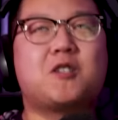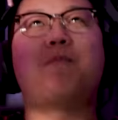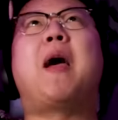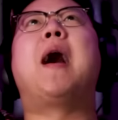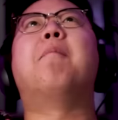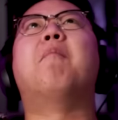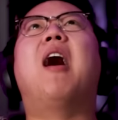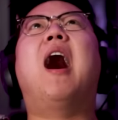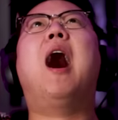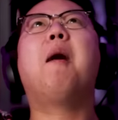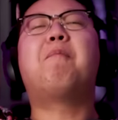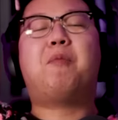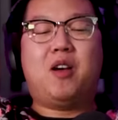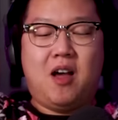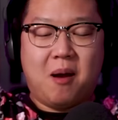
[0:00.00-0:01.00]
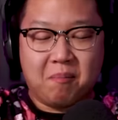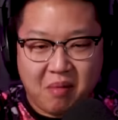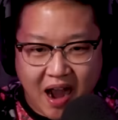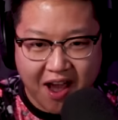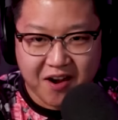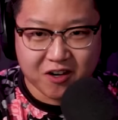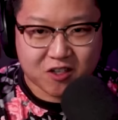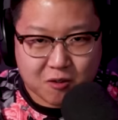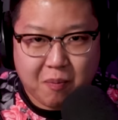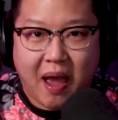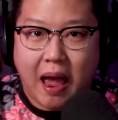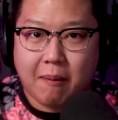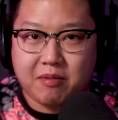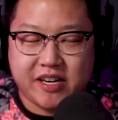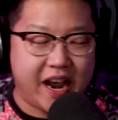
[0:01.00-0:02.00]
spam up, miner
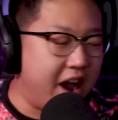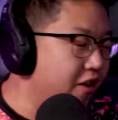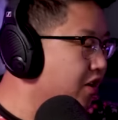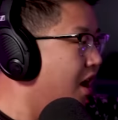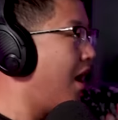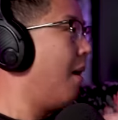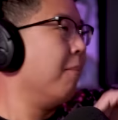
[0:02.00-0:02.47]
spam down,